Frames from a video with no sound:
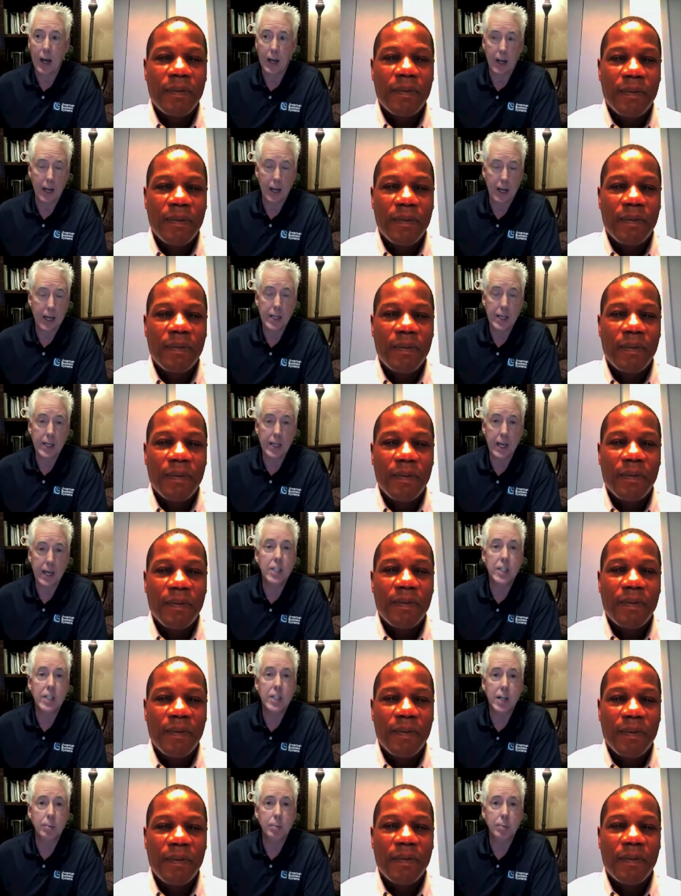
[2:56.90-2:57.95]
Speaker 1: he's
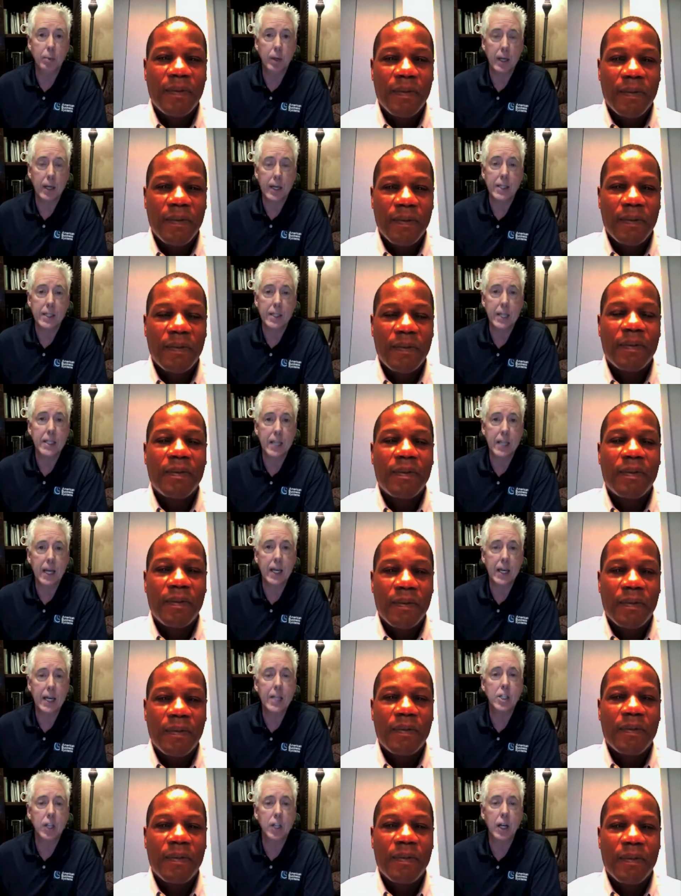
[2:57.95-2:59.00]
desperate. He says
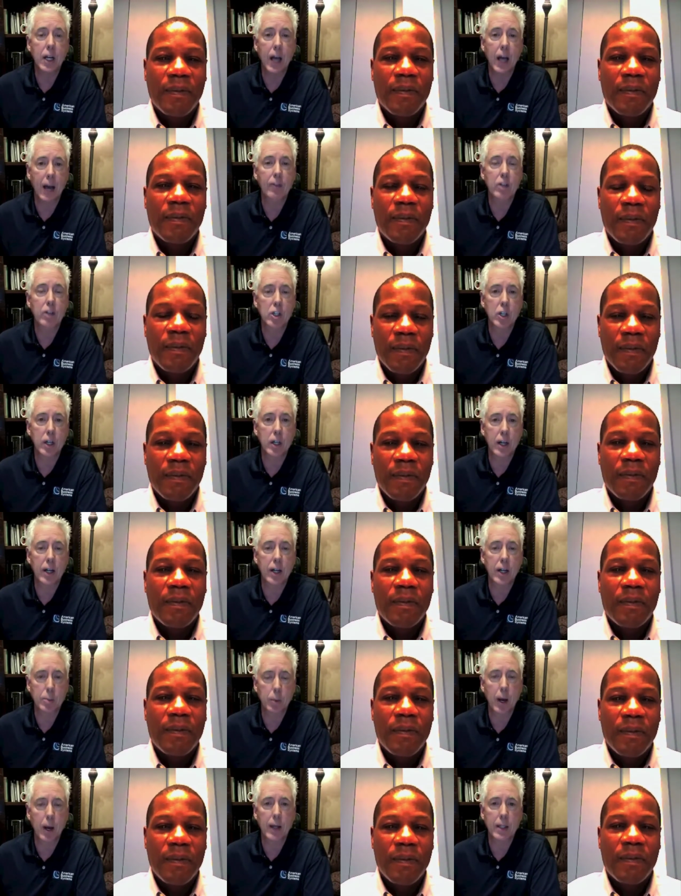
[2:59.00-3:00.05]
he is going to have to shut down his
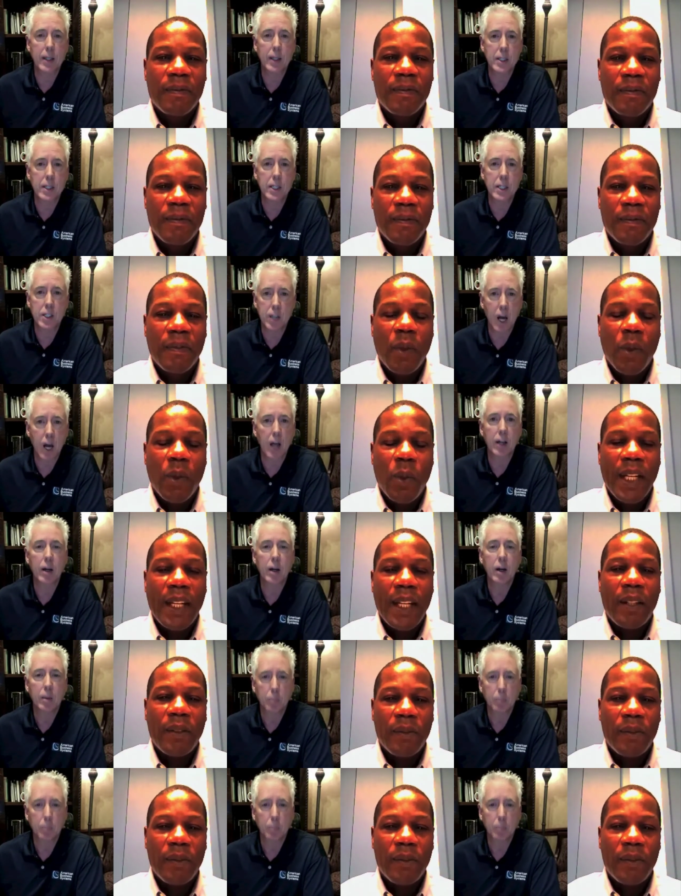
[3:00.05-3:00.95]
practice. He's not